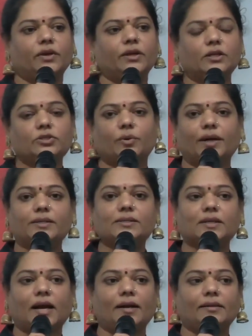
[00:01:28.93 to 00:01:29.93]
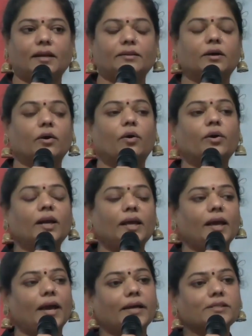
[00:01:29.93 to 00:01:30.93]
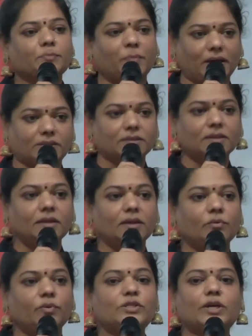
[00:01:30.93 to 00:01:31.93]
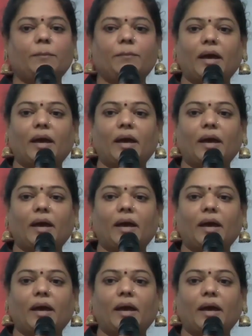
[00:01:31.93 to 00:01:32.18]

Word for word: we need to understand that the only aspect which can